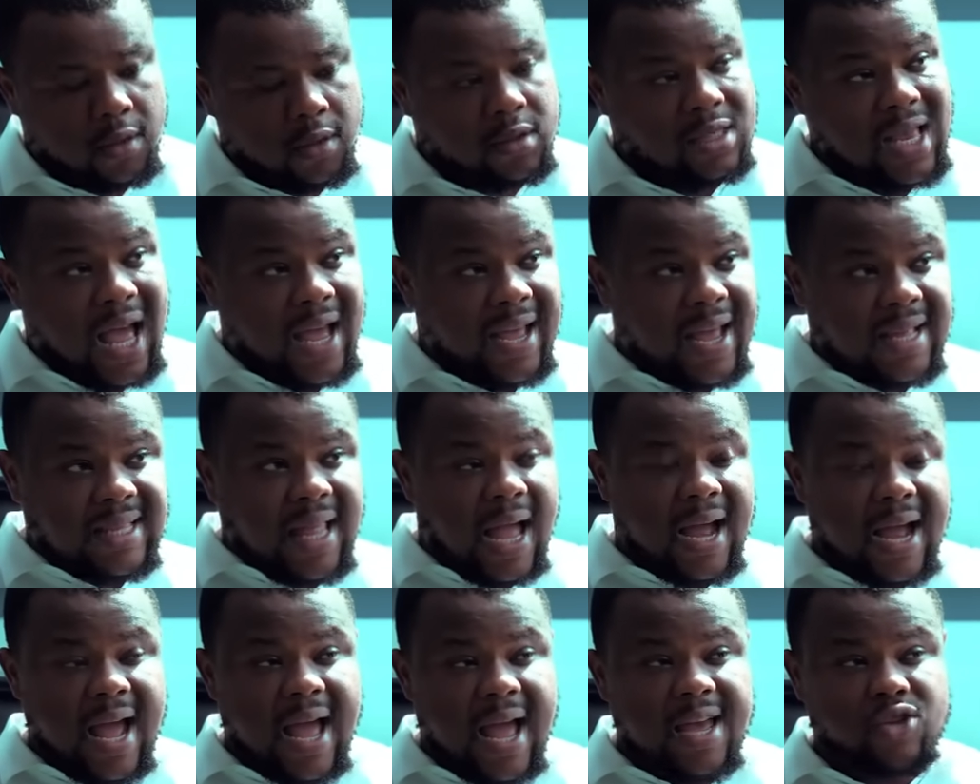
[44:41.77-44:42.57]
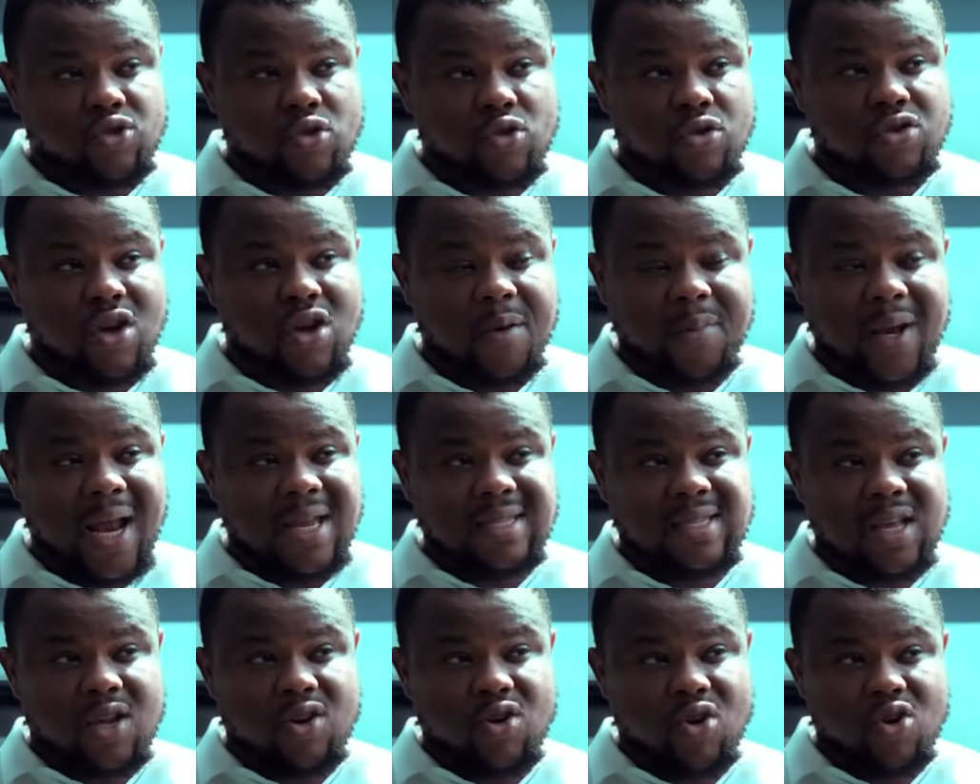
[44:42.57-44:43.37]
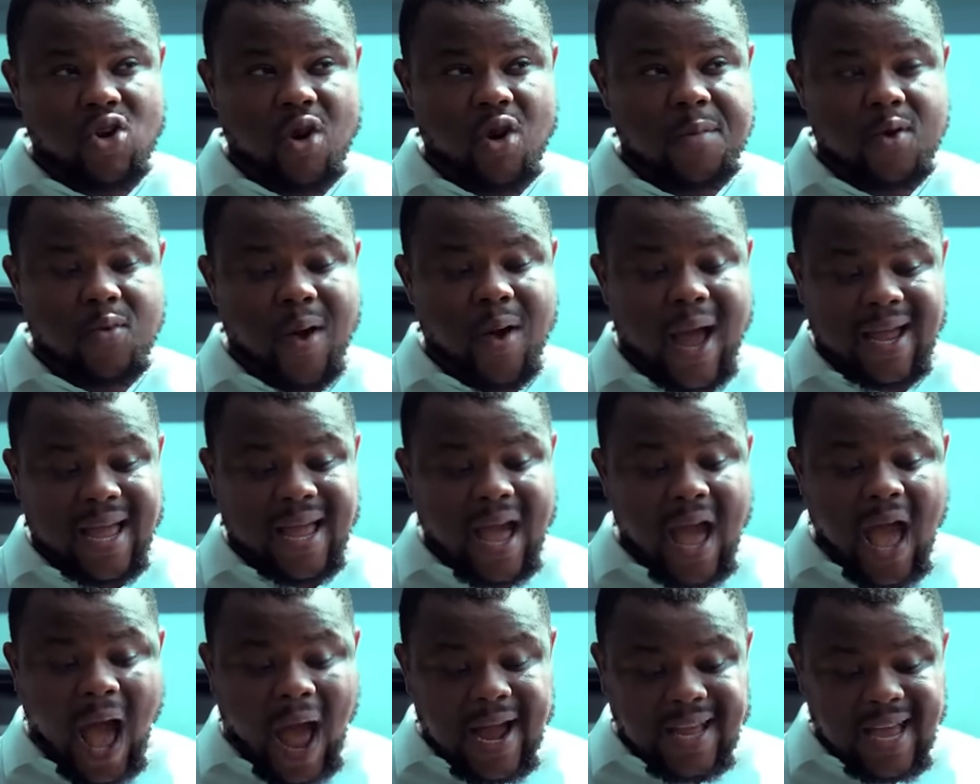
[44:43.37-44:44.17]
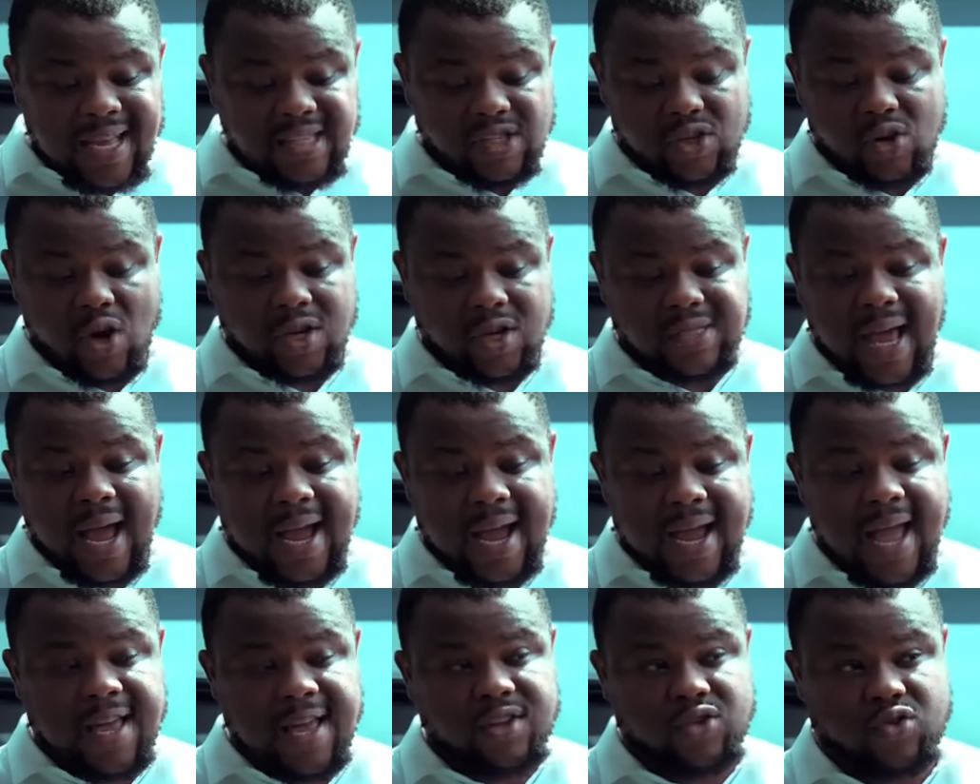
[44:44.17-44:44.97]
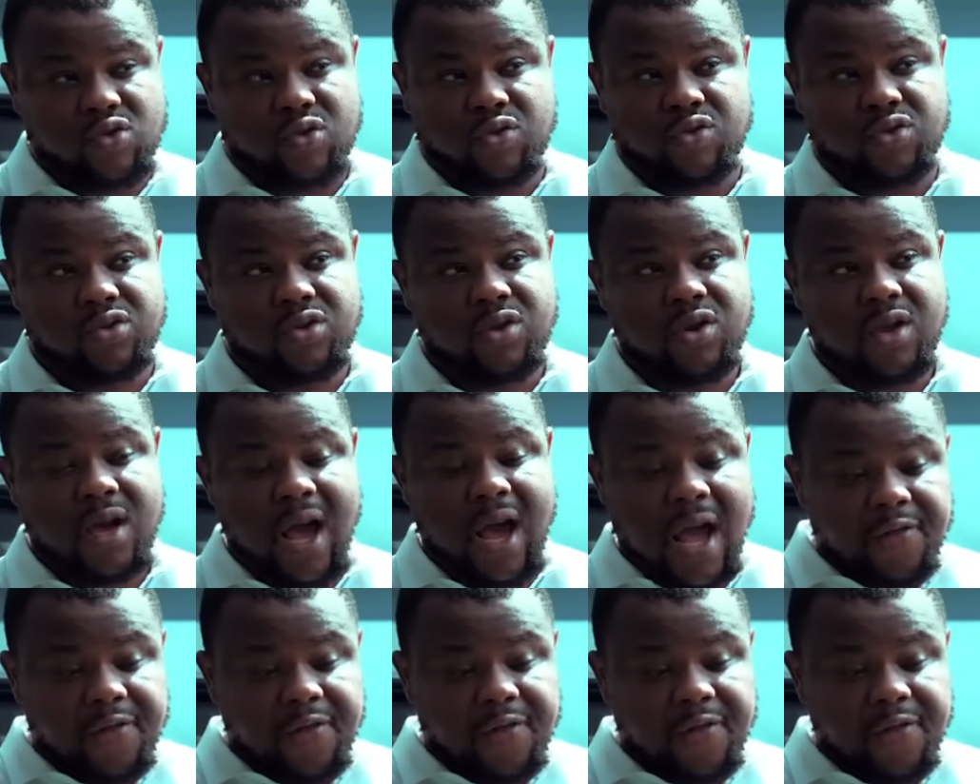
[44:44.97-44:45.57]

See, I get anger issues. Be like say you no know me. Well, I get serious anger issues.